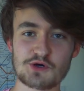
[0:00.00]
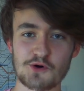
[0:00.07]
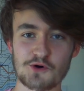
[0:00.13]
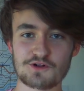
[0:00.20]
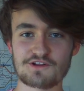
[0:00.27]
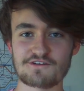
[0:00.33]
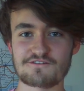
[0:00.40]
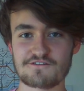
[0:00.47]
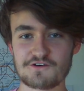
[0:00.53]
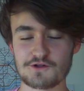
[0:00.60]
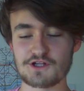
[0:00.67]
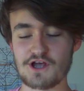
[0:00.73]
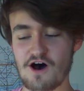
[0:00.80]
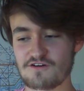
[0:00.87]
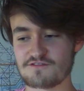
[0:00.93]
call
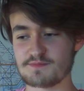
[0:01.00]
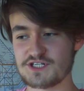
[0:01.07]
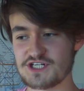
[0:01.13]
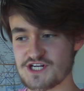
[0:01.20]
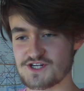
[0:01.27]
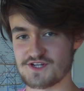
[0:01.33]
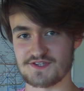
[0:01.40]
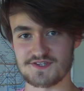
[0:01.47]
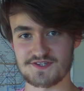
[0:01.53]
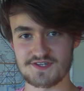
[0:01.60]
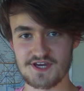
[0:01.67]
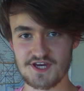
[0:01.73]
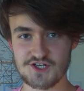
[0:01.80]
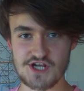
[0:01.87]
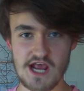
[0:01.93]
full of
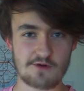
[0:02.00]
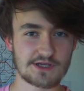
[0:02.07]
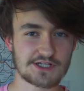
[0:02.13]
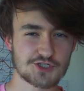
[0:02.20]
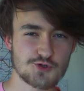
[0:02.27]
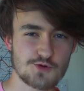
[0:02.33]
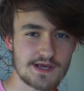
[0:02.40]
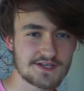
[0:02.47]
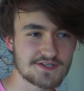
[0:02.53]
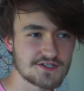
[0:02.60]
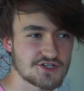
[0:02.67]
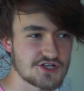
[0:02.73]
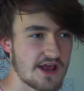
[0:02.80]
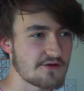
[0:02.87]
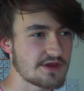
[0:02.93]
magicians, sharing tricks,
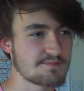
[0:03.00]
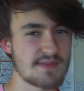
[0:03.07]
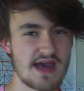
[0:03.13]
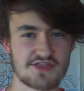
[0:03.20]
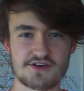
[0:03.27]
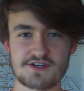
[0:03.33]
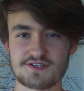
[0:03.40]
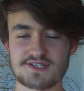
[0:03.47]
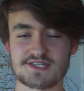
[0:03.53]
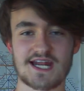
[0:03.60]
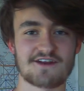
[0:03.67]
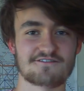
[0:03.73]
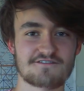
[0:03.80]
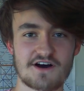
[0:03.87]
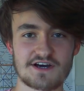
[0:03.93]
sharing methods and
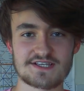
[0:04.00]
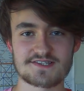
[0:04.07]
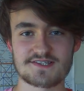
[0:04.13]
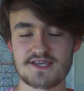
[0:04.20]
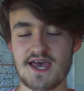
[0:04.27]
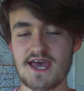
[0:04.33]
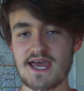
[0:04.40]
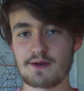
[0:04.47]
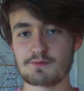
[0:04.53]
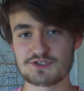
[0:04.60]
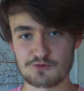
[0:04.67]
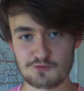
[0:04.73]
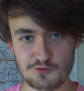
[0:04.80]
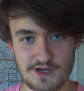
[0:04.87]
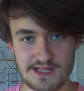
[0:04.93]
advice. It was
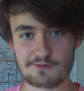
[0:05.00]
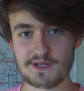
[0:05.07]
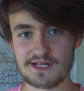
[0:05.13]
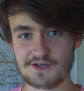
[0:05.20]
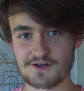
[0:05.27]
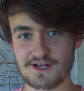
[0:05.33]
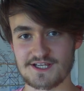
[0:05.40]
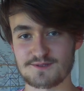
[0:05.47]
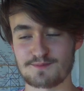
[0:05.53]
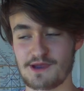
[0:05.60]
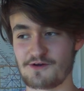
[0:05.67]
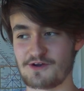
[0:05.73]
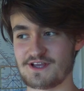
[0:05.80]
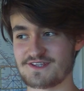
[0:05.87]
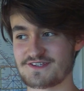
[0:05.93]
a really, really good
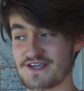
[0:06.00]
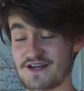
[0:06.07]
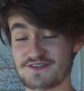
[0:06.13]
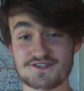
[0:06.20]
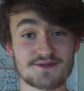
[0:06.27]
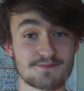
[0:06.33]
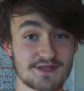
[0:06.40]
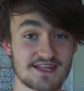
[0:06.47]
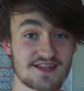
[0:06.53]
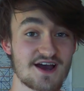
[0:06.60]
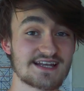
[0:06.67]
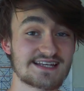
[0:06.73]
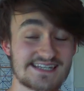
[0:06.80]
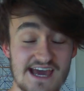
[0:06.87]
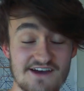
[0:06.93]
experience and something that
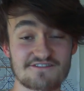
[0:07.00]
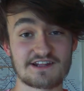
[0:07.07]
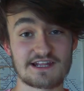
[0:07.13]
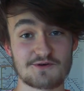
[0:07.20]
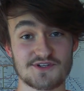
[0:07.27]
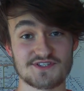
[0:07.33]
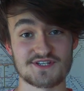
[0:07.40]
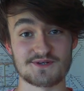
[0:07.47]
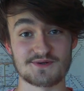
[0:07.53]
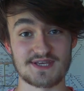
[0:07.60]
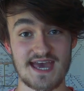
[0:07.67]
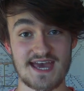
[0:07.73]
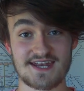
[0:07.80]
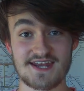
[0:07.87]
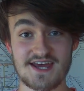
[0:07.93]
I definitely want to do
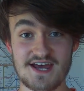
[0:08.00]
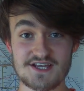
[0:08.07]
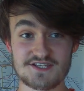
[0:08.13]
again.